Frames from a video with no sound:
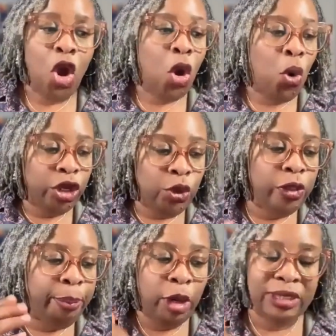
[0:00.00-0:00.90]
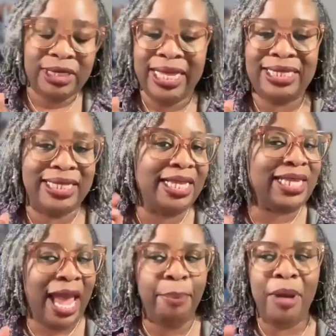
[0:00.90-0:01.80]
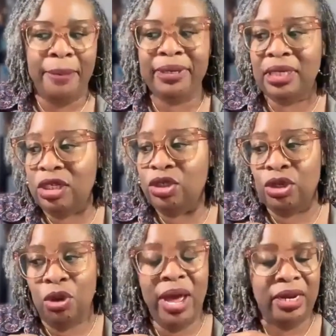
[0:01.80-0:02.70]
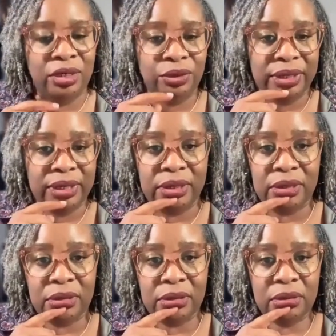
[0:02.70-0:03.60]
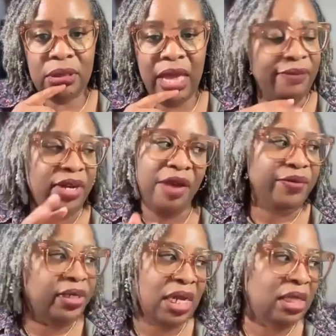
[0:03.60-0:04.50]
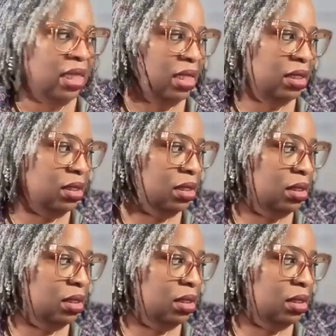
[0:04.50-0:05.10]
Or are you the person that says, I probably need to know how to do this? I've never done this.